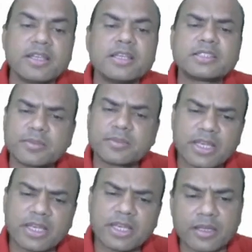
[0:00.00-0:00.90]

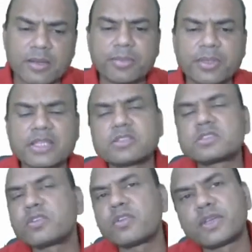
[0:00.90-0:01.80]
Similarly, in companies also
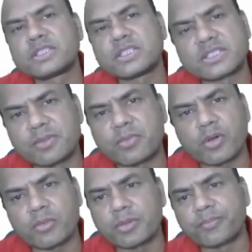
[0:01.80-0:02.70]
we face the same
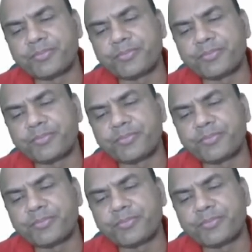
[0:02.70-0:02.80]
problem.